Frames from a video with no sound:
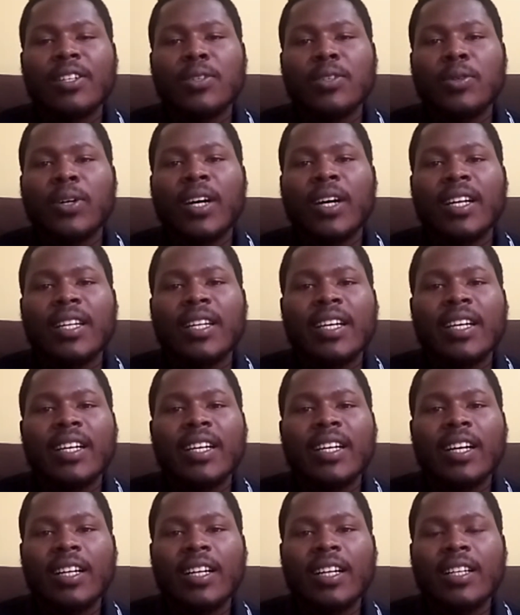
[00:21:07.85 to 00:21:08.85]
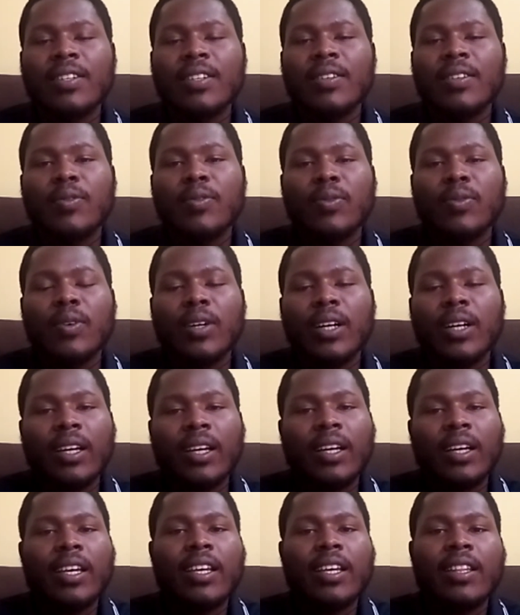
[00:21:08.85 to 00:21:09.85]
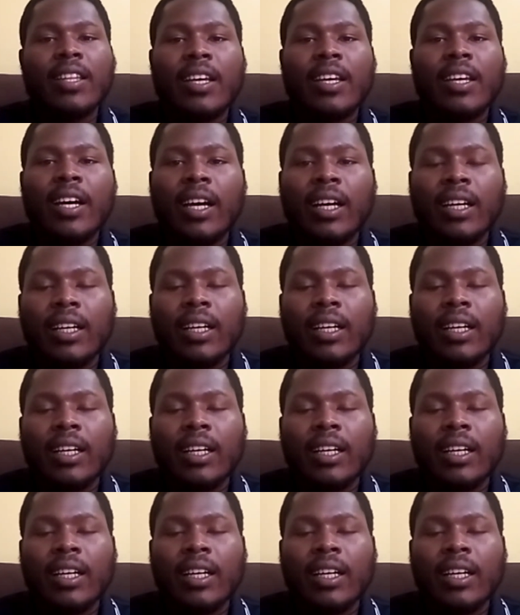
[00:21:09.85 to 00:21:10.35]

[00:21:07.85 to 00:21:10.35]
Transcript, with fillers: you had a hand uh, in there yes.